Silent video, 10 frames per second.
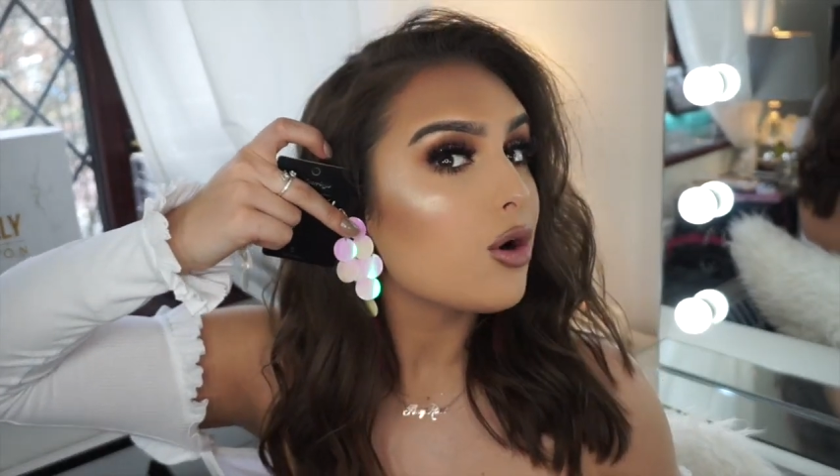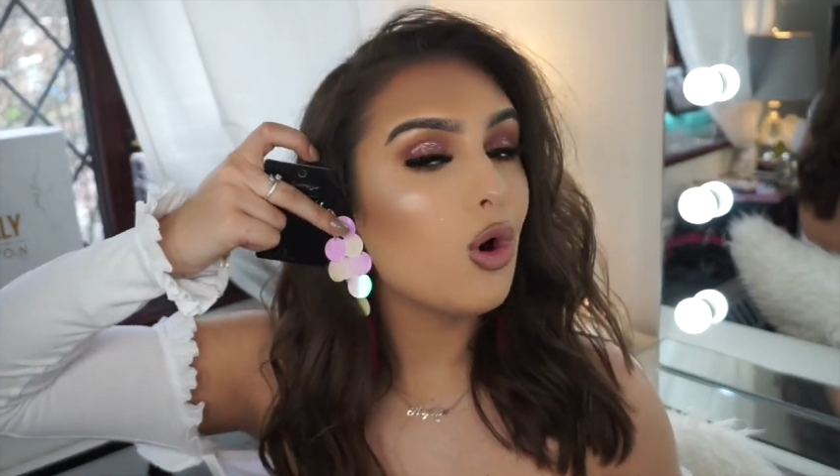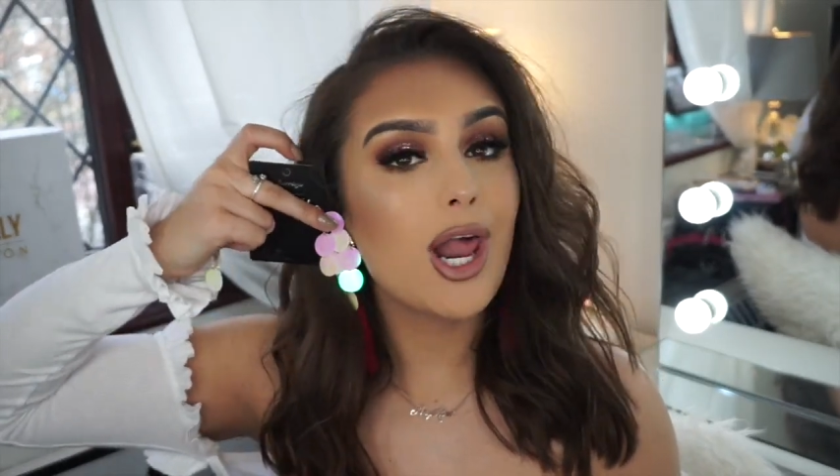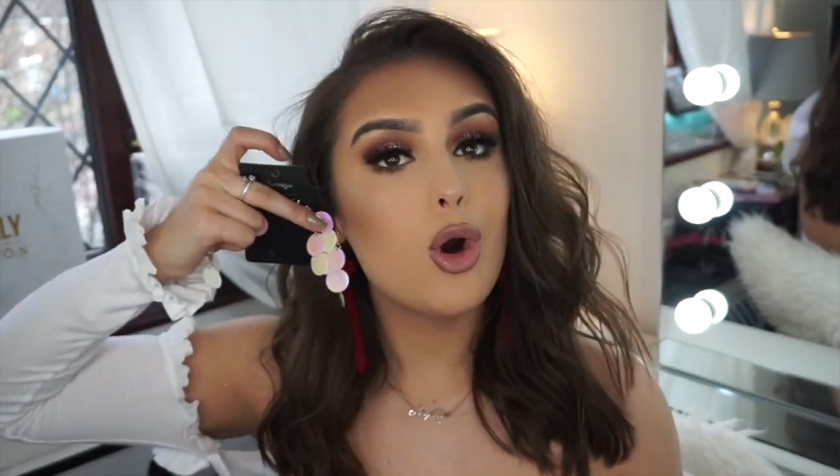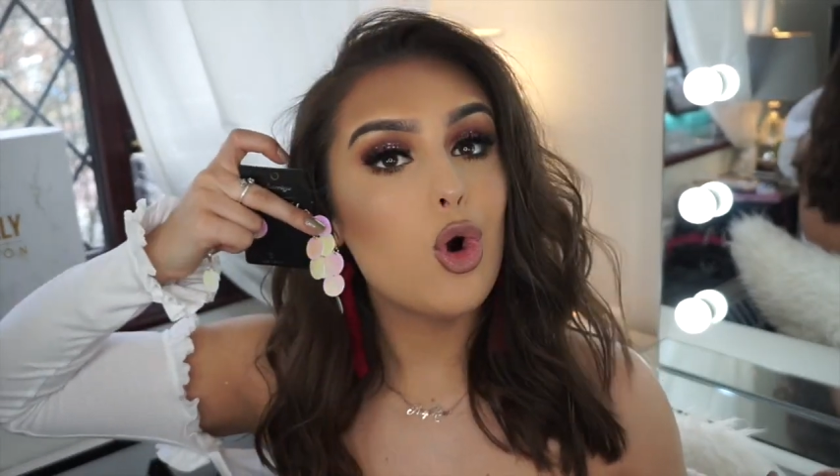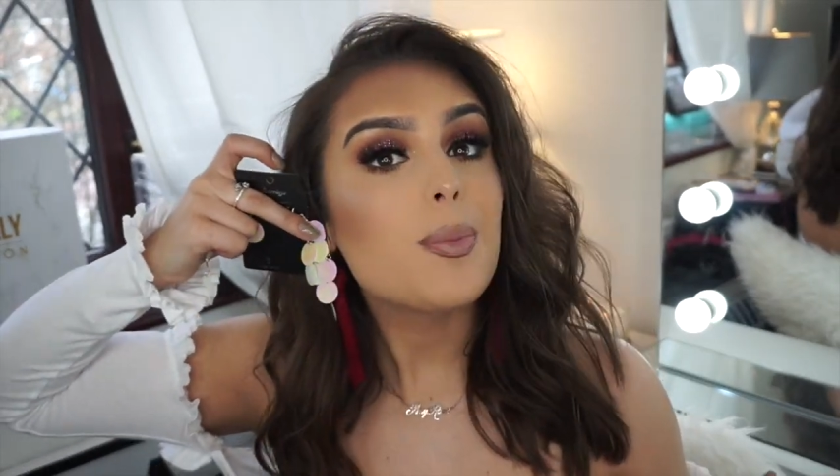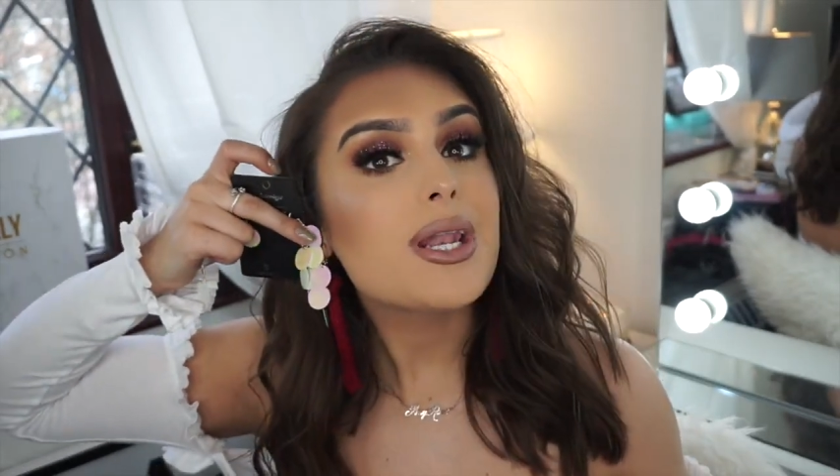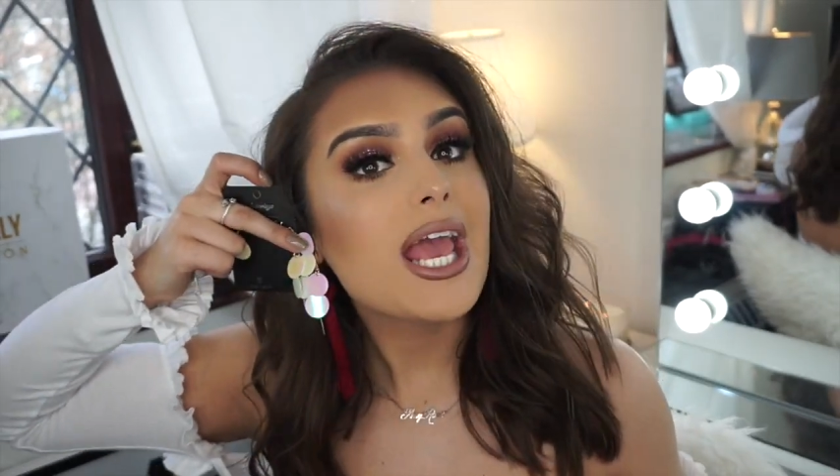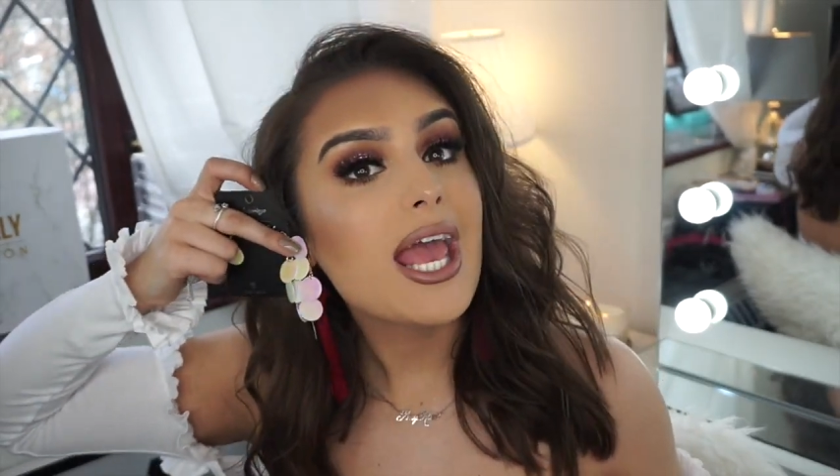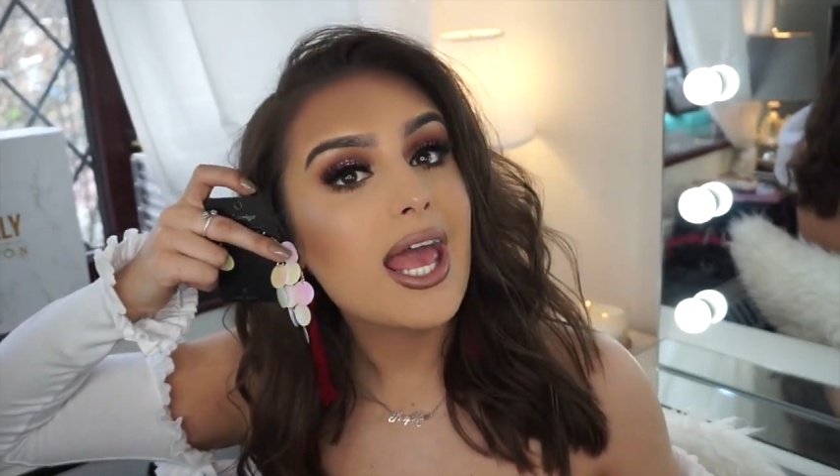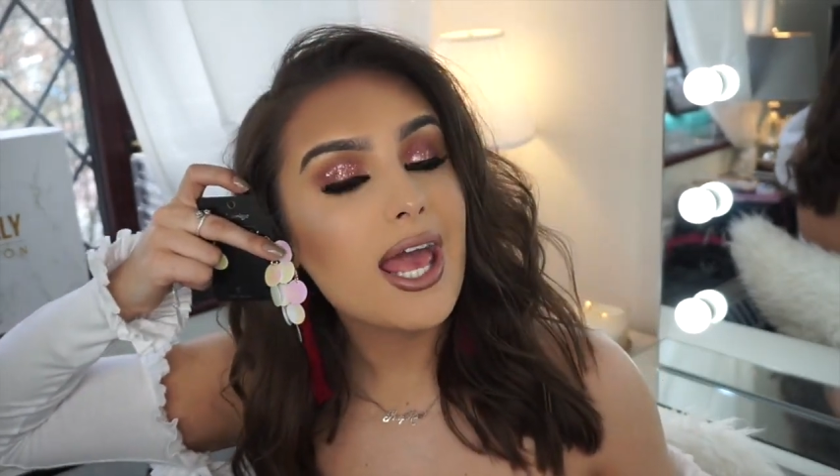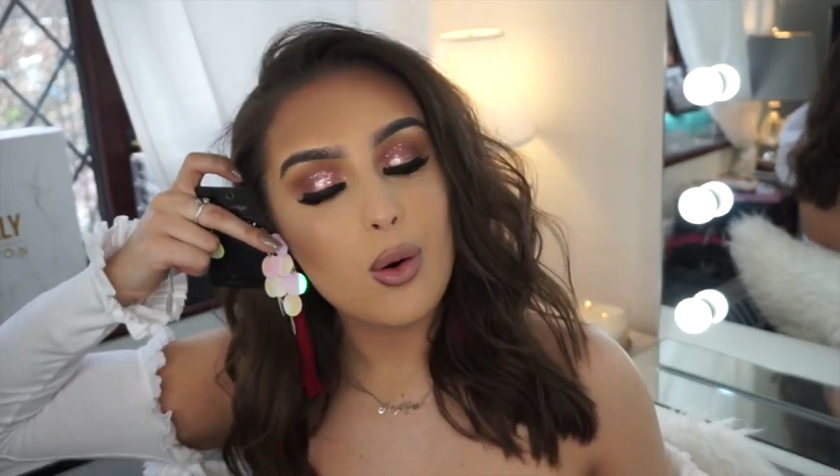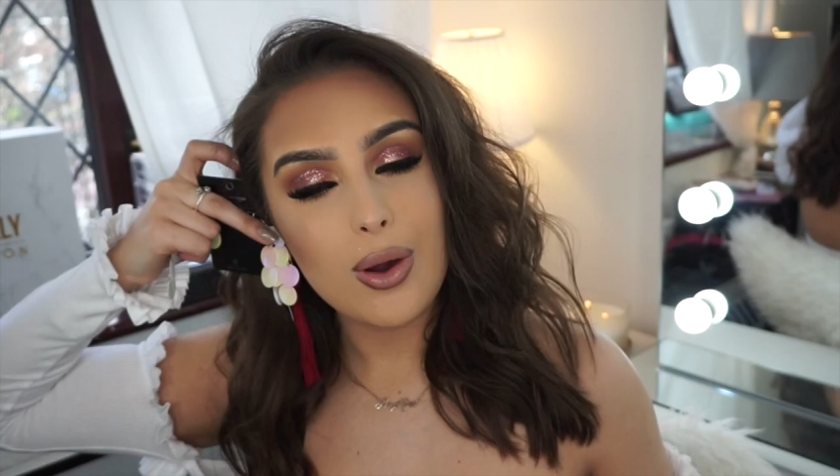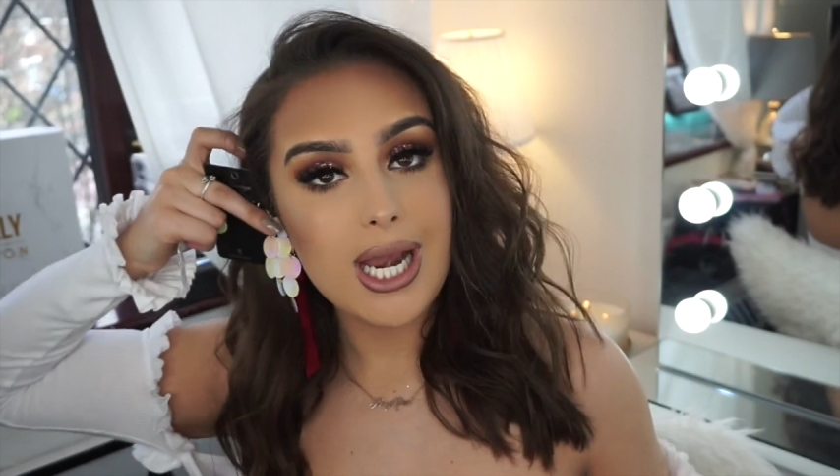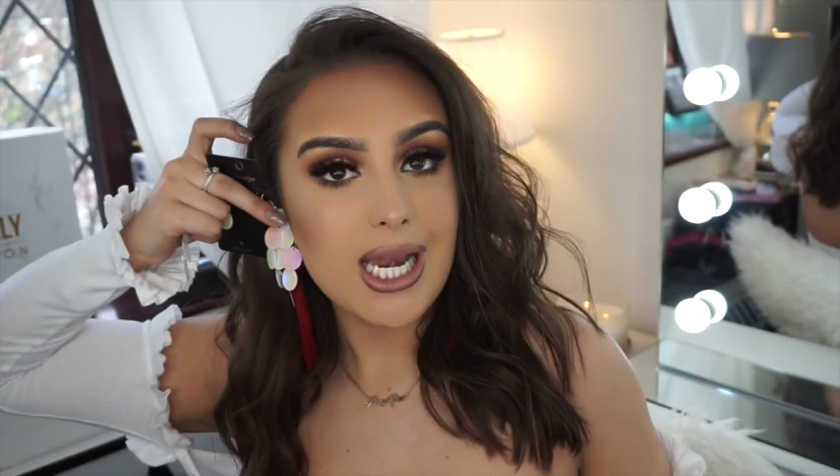or like auburn
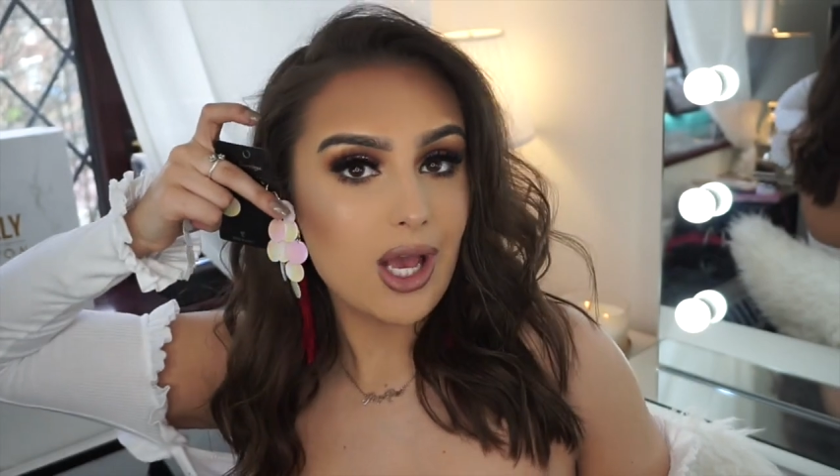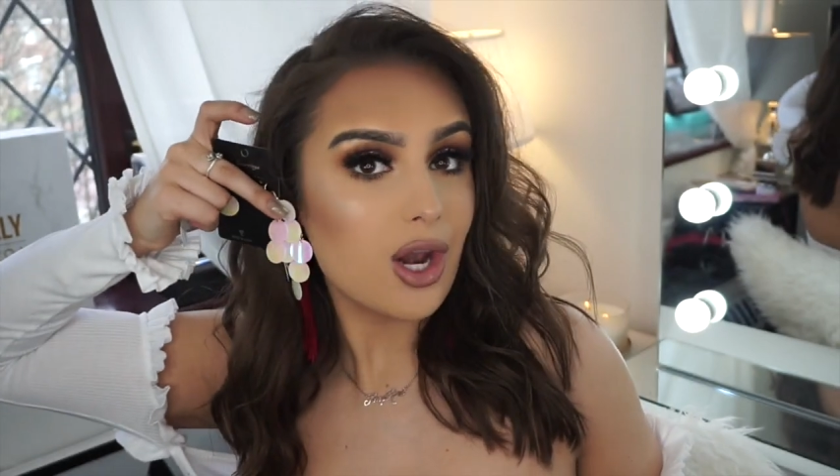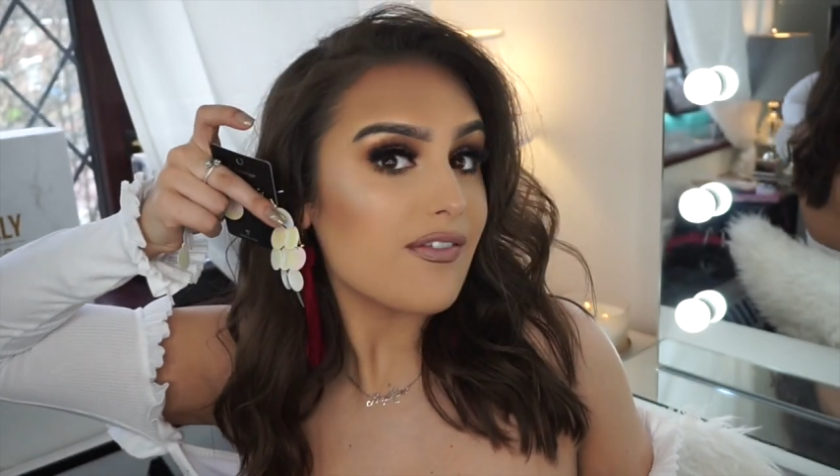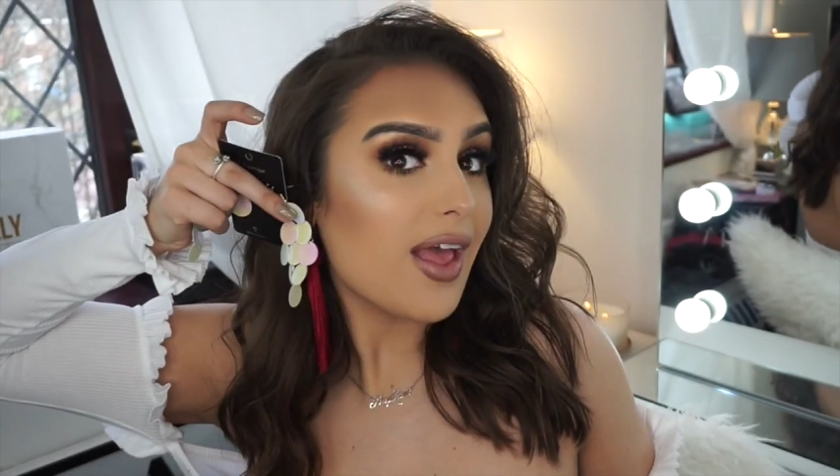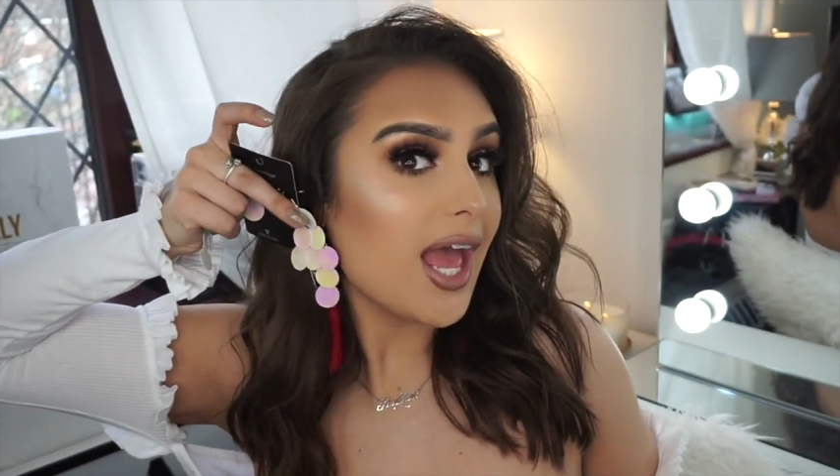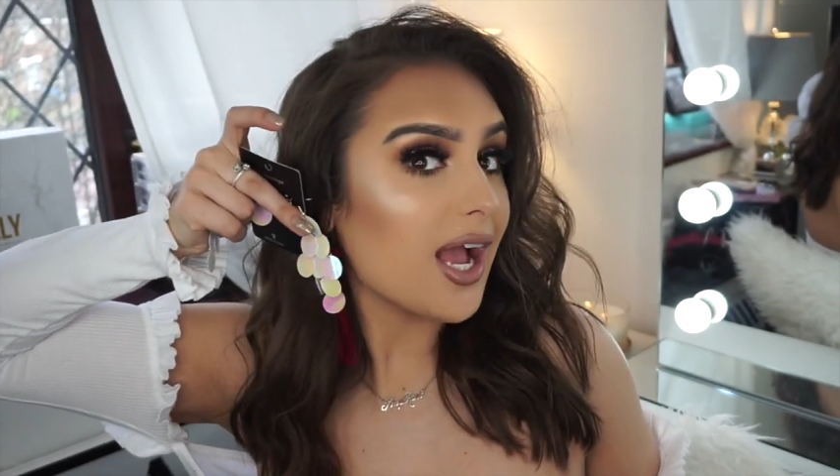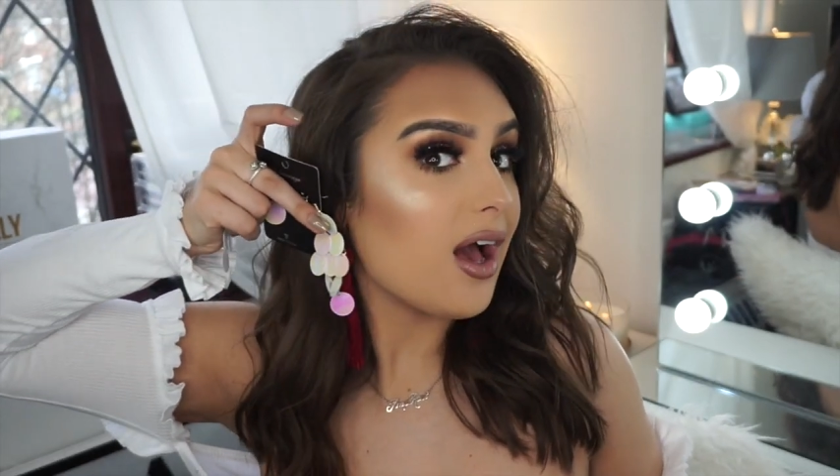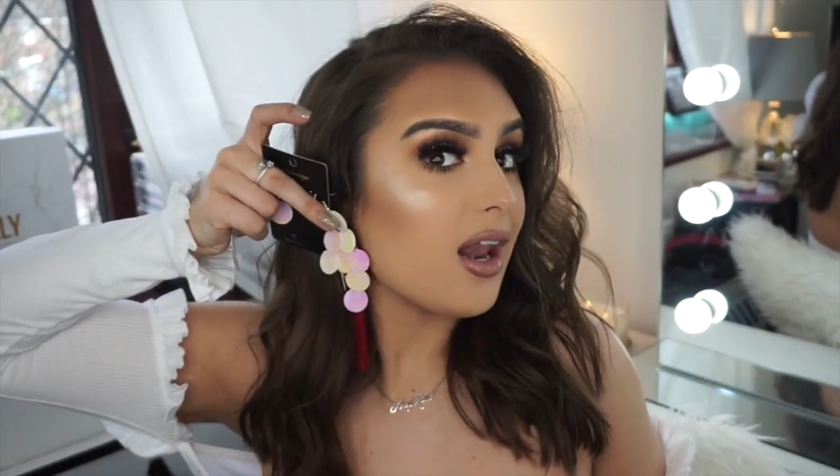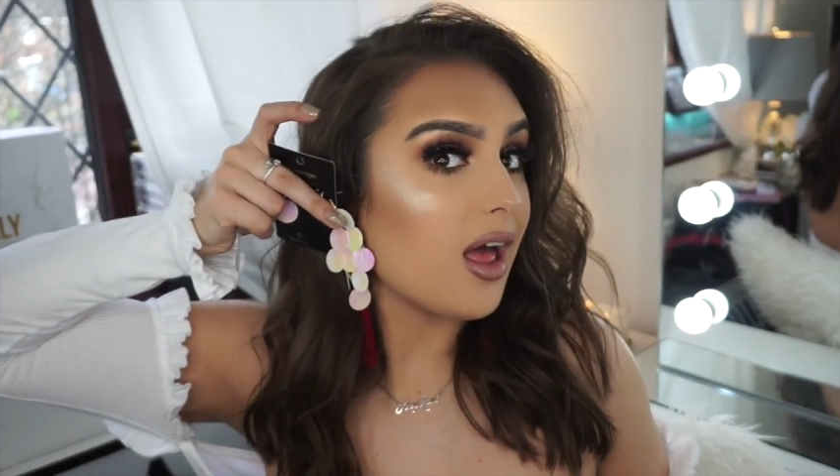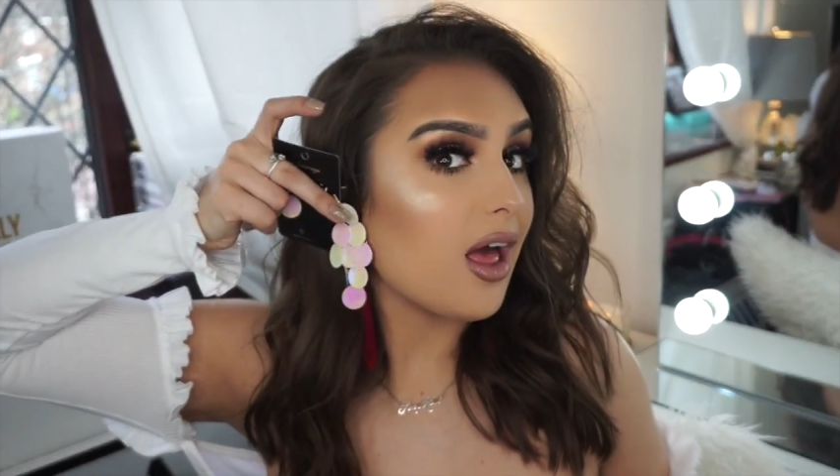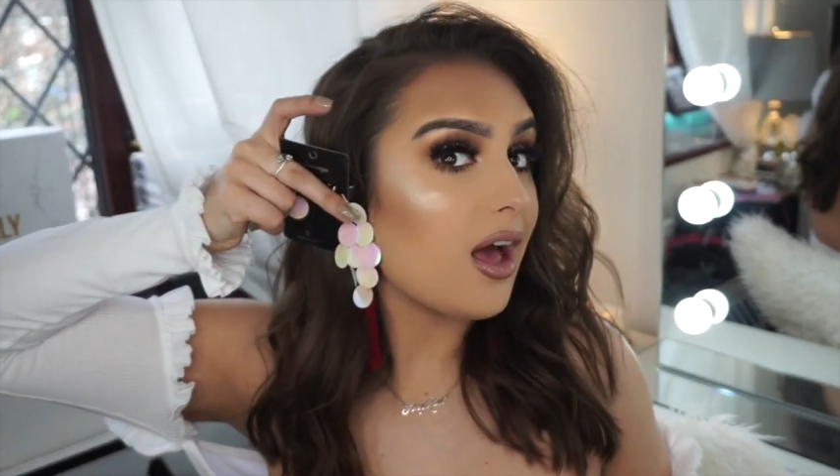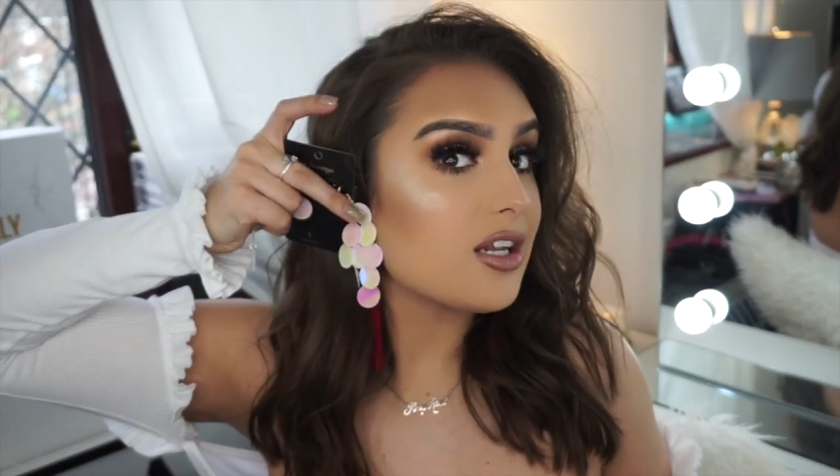hair or any kind of hair colour.